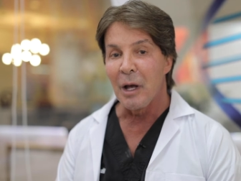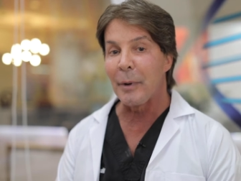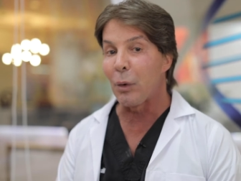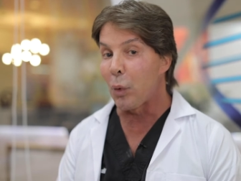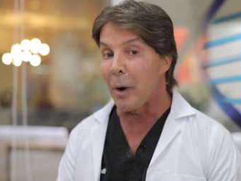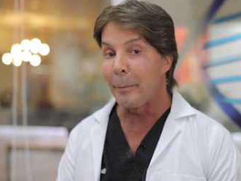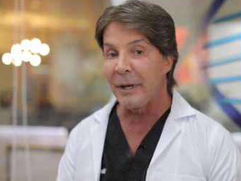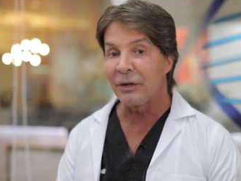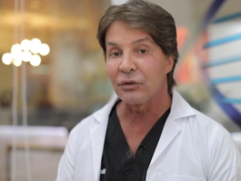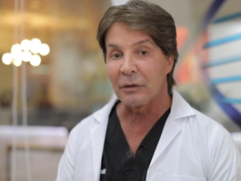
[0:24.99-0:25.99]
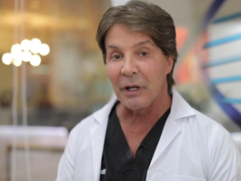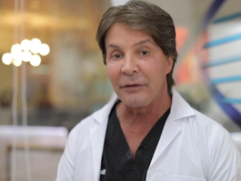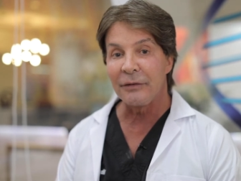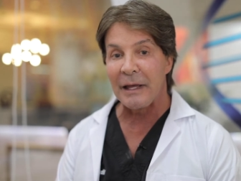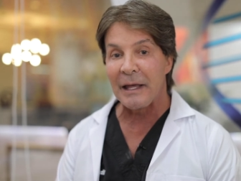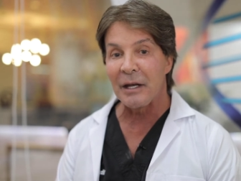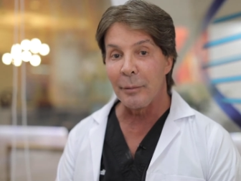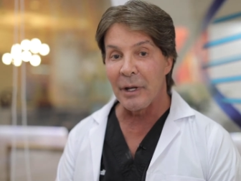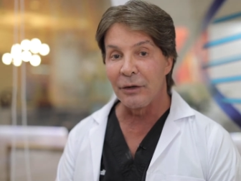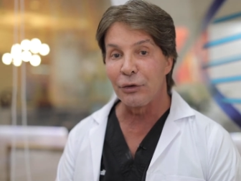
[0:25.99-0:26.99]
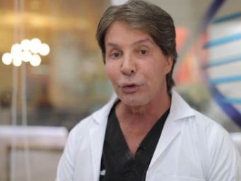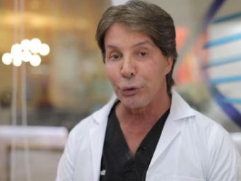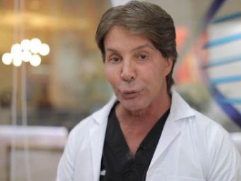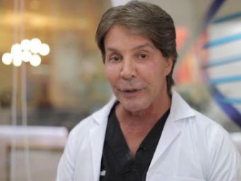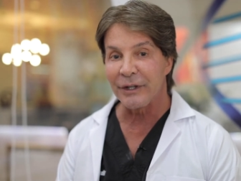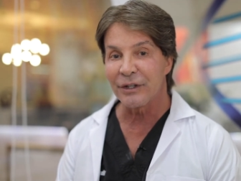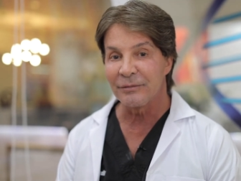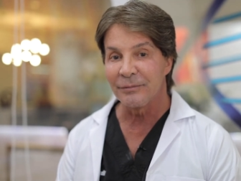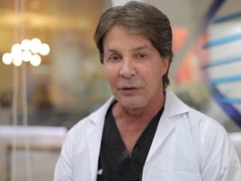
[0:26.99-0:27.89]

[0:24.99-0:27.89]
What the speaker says: about what makes L1fe NMN unique.